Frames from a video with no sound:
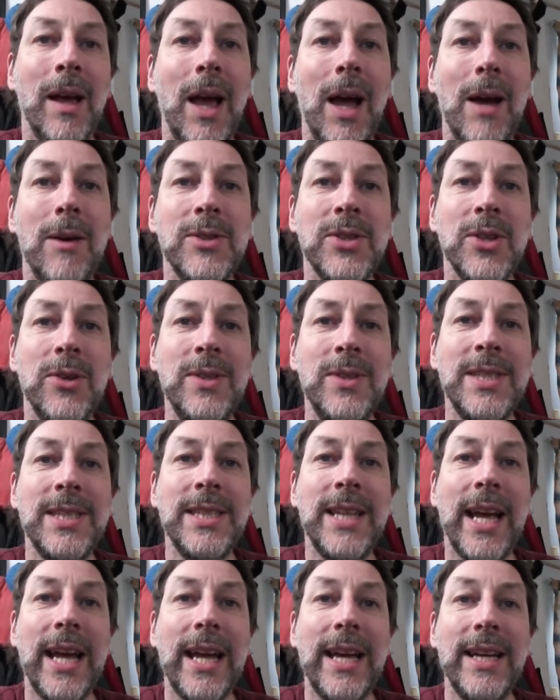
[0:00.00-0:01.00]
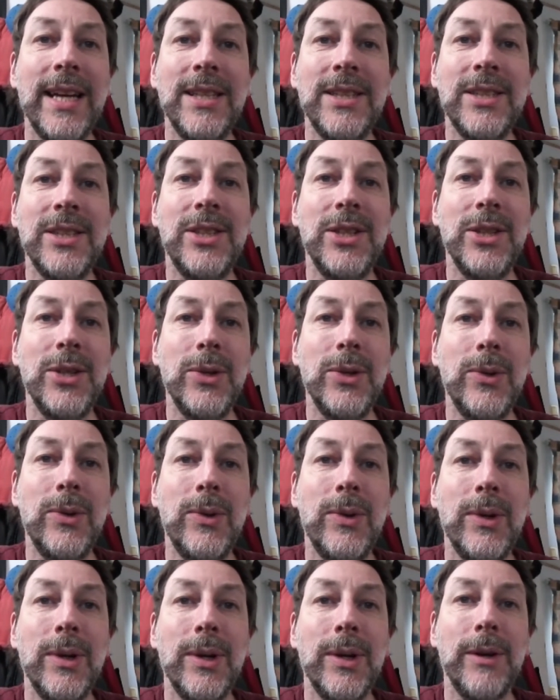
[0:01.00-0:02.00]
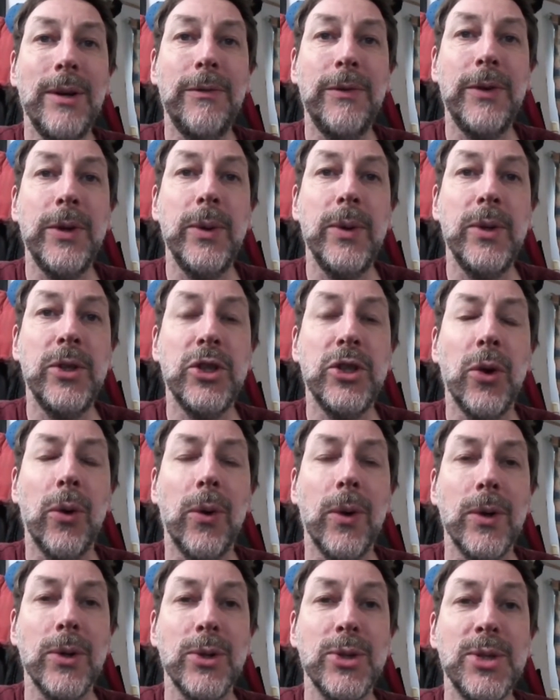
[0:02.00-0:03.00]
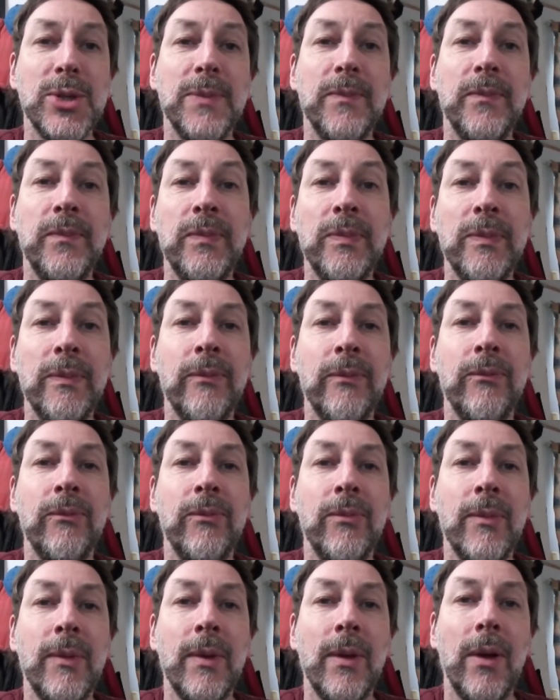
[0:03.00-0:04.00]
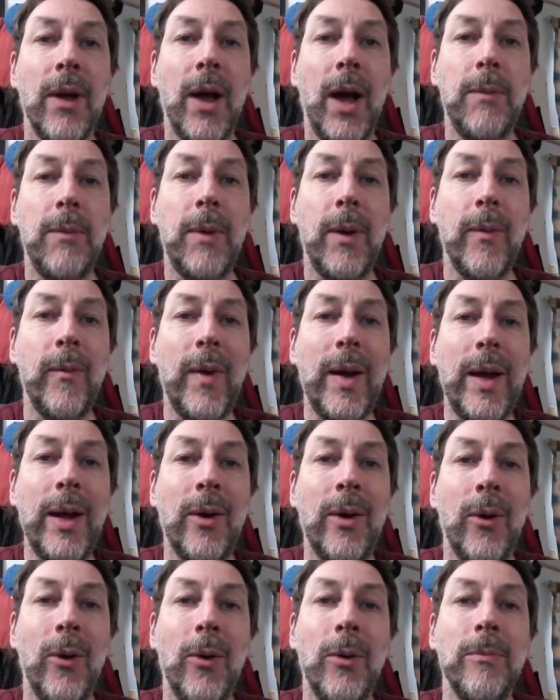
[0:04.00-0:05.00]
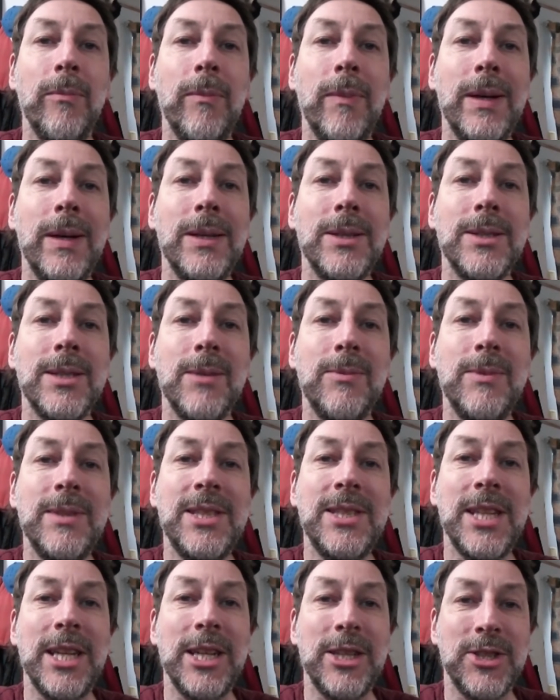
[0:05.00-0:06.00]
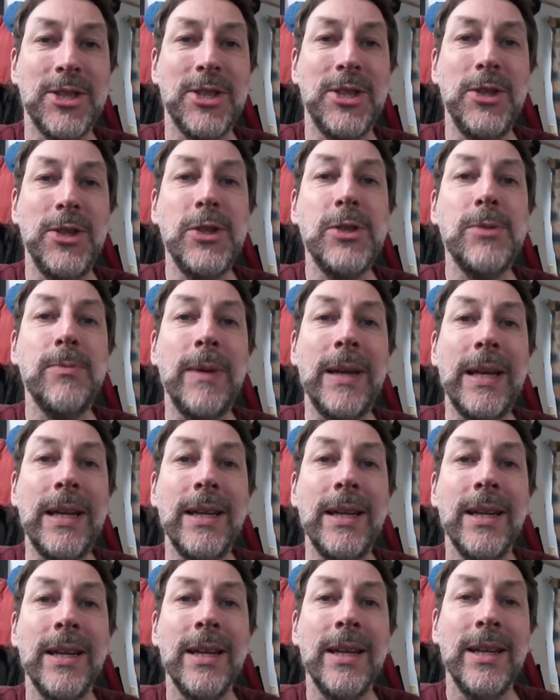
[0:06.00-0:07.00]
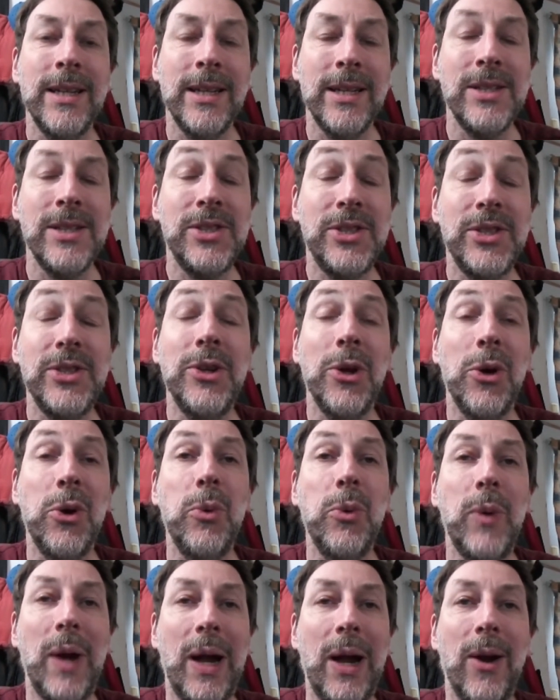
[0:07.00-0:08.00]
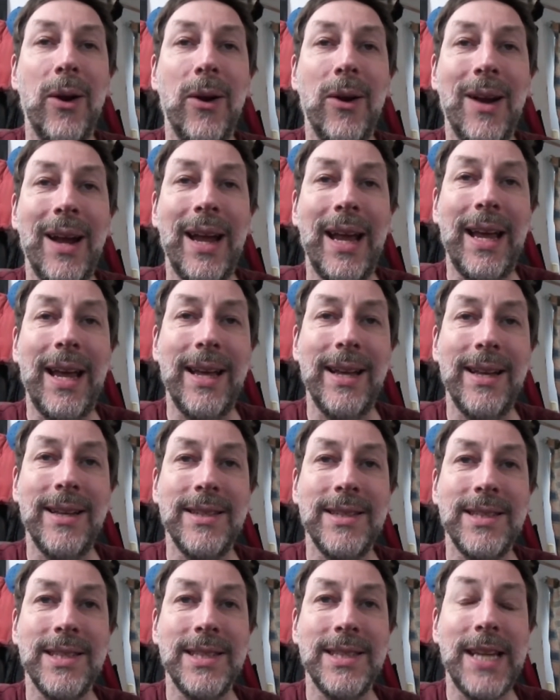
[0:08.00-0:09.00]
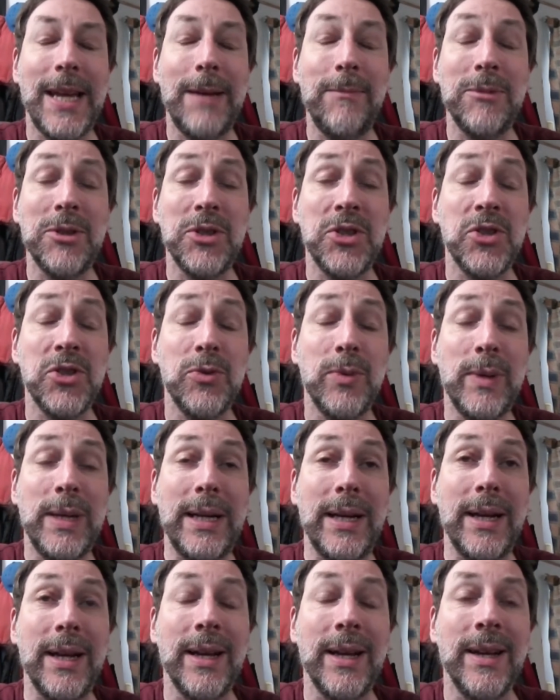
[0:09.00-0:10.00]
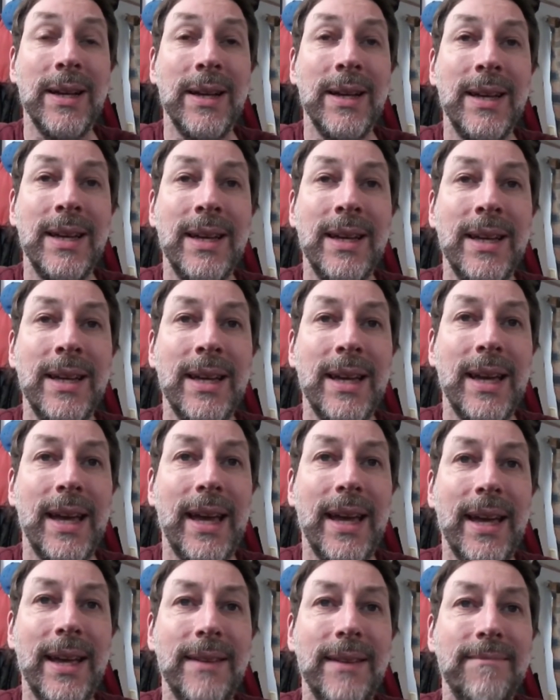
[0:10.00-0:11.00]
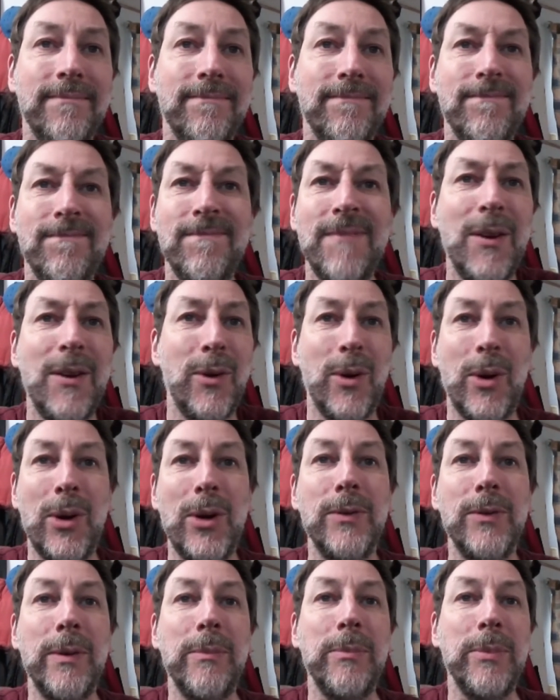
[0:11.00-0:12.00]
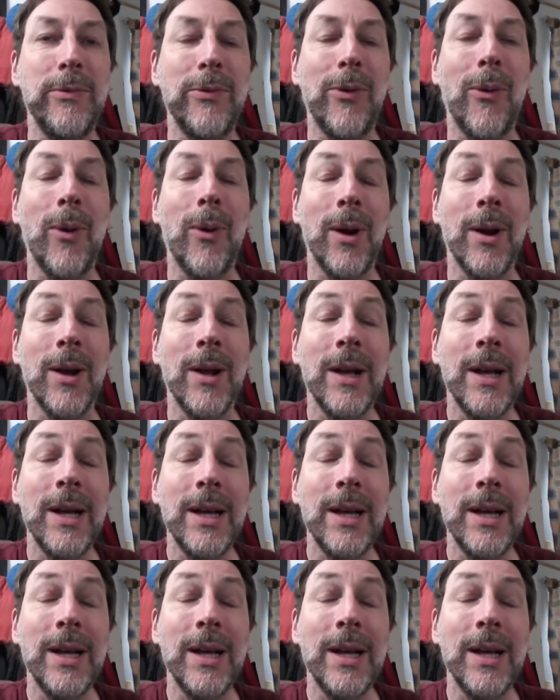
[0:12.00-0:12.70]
I was out today to do a few chores. On my way home, someone said, Excuse me, do you know where? and named a street. And never heard of it before.